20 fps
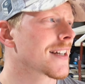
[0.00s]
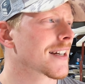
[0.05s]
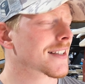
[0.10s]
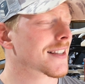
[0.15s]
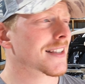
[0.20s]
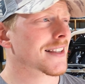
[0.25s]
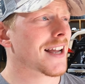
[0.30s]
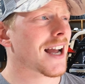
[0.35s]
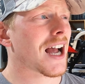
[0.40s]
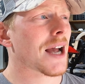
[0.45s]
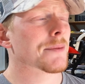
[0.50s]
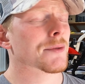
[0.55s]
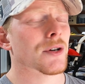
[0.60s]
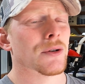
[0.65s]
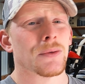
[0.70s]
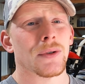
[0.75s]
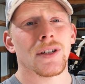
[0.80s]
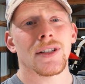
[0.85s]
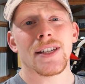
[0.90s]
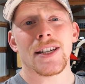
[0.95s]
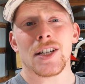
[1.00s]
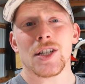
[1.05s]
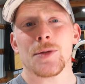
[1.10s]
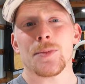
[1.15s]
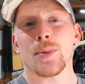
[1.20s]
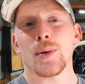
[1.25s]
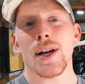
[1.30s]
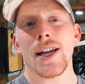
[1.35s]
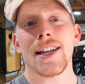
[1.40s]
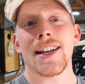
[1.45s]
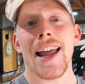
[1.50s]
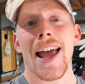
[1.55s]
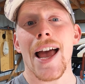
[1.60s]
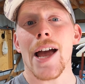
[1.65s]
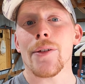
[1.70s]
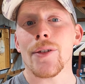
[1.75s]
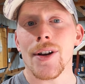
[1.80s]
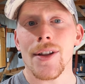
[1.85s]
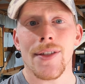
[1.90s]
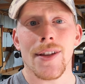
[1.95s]
took the time to really explain
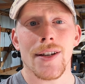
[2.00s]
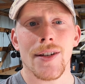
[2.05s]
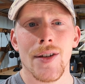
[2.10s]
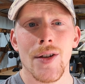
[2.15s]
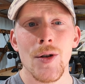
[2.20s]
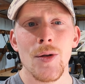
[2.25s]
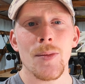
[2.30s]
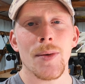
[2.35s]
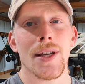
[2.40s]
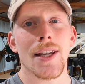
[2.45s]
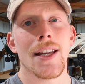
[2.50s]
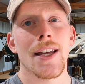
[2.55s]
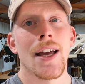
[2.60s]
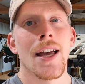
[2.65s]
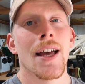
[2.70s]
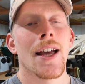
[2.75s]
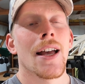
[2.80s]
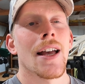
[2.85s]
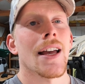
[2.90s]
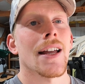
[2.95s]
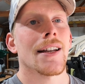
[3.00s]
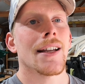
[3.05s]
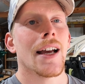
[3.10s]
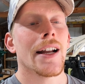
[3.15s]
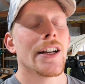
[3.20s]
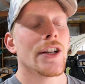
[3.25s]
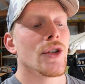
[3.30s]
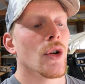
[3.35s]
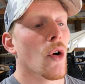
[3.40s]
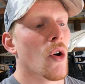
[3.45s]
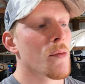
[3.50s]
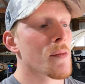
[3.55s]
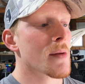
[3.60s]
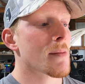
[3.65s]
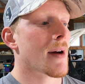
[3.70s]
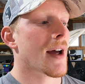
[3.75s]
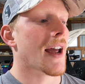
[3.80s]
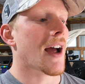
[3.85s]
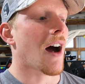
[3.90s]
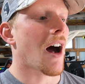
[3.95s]
everything to me and kind of told me
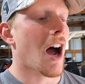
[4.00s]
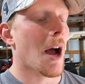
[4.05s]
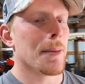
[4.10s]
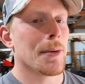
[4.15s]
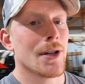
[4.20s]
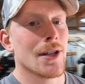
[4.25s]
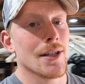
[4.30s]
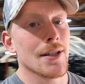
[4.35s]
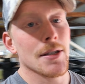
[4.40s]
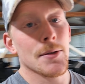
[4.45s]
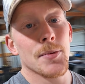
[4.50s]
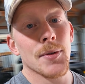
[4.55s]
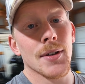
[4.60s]
my options,